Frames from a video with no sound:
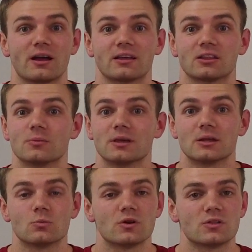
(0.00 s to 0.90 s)
to begin with,
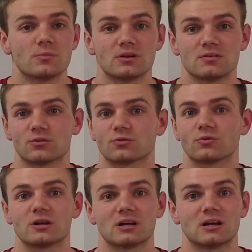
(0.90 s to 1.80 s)
but if you're running
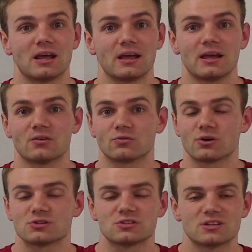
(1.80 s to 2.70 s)
late and rushed, then
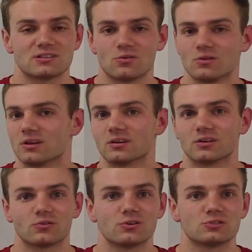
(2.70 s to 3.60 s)
that's only going to
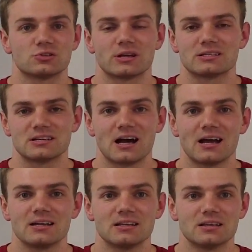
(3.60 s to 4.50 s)
increase your anxiety and